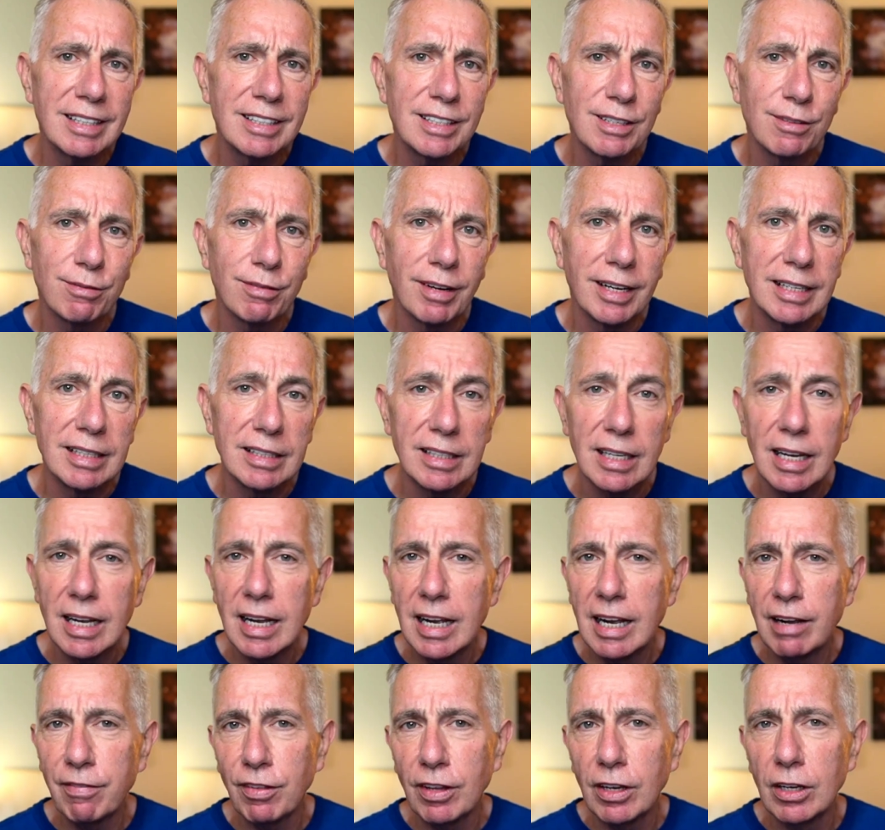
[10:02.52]
interface.
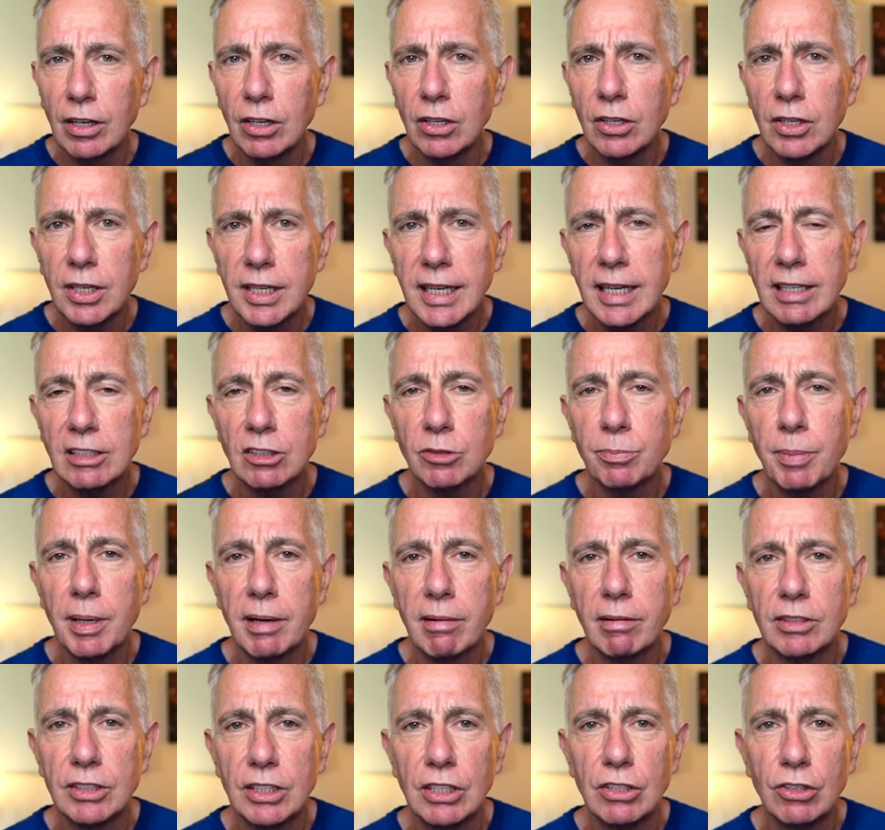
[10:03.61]
If the learning
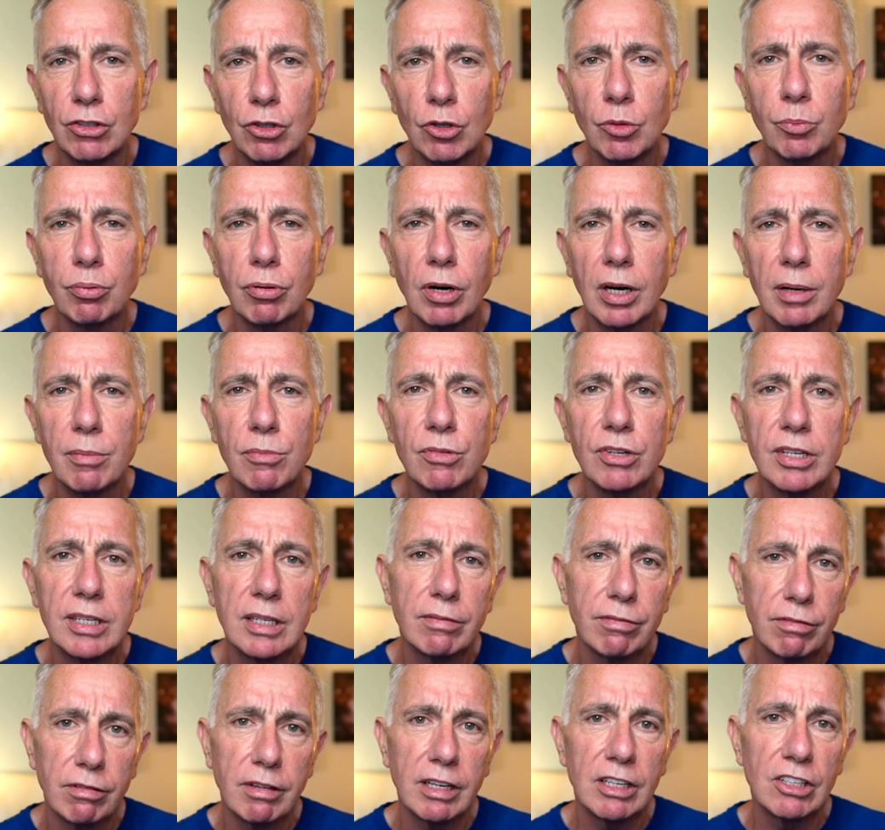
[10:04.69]
experience is your primary
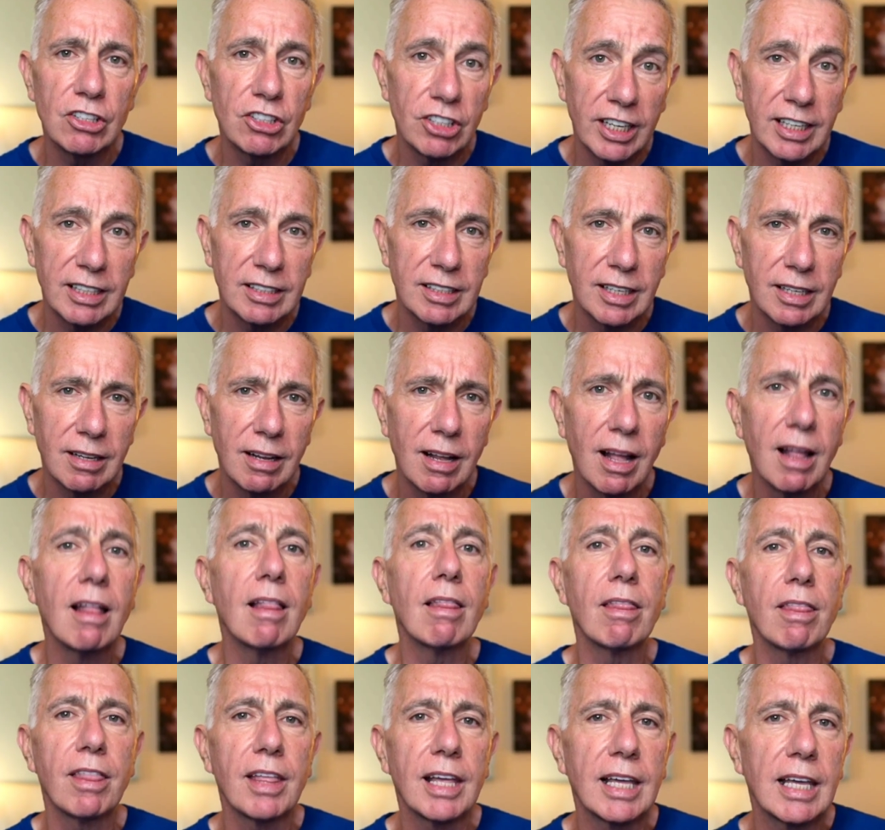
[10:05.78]
differentiator,
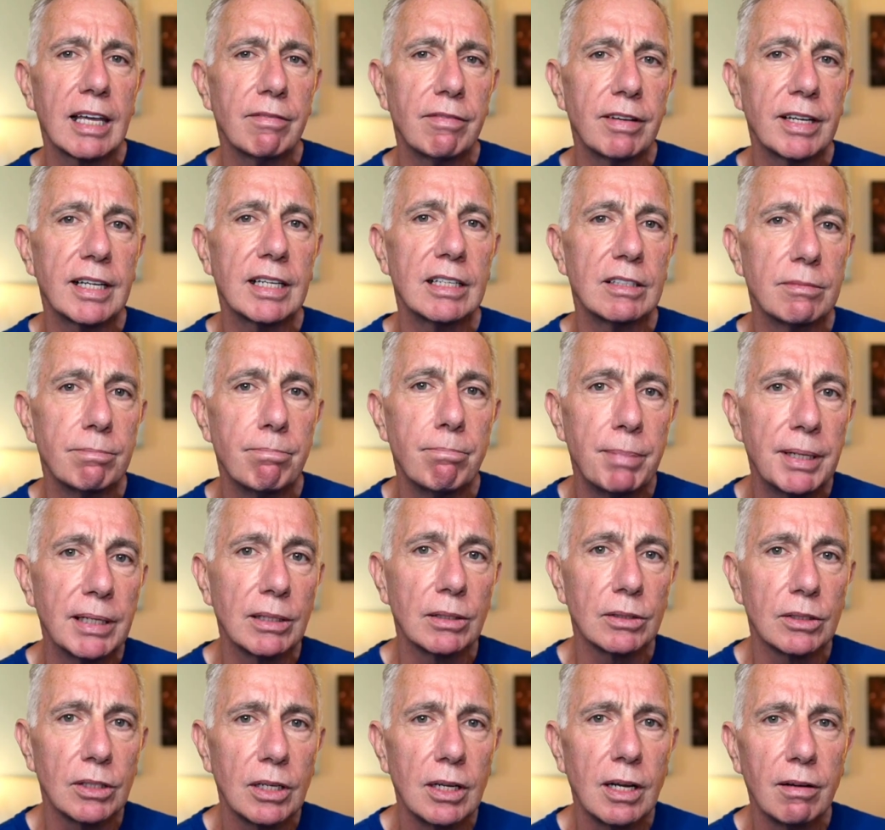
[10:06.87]
Thinkific is
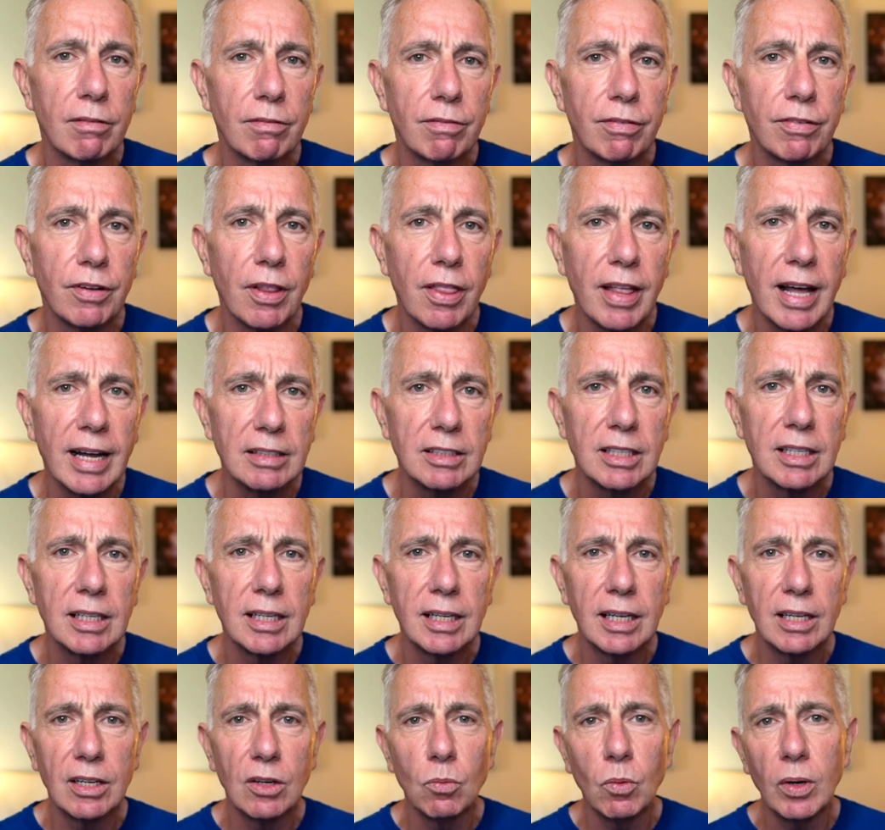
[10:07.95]
built for that
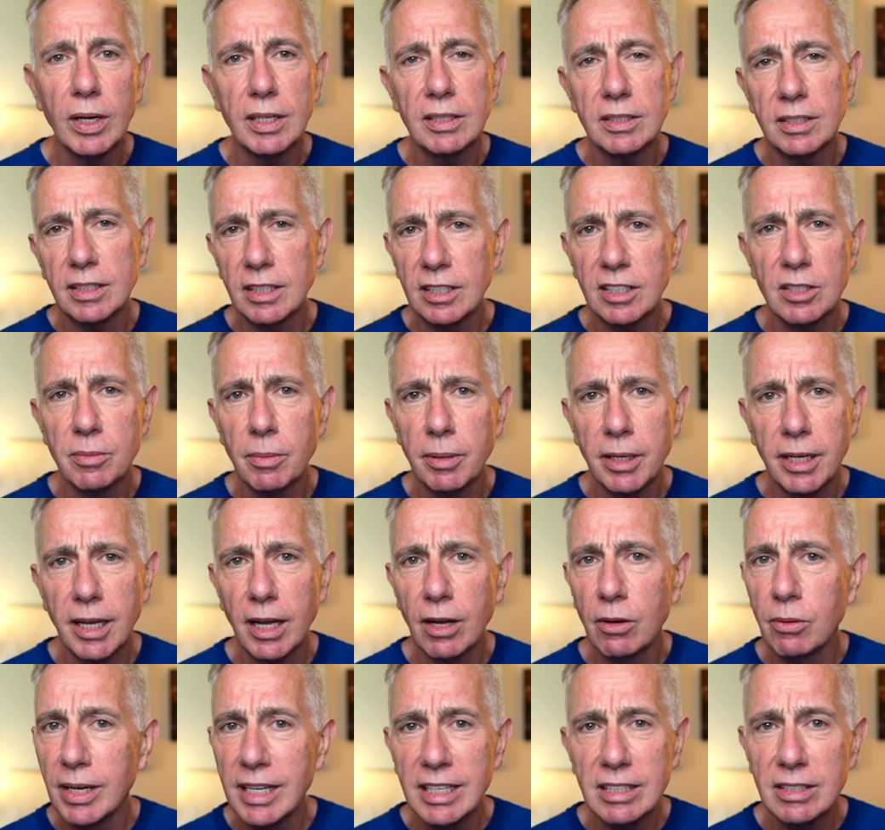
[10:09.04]
in a way
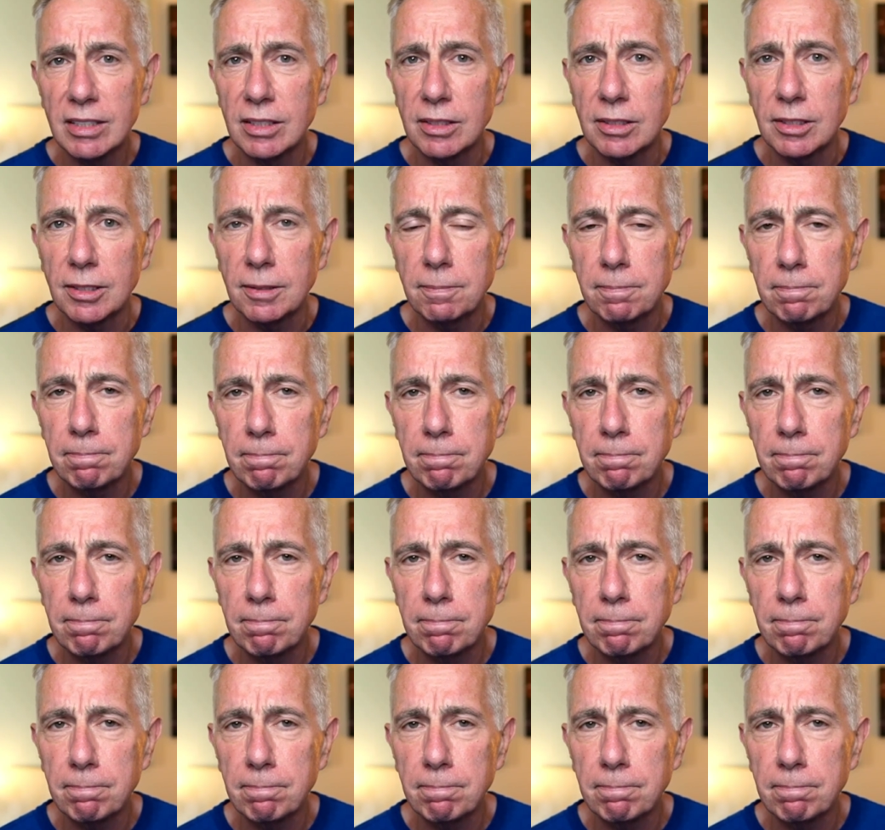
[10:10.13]
Systeme.io isn't.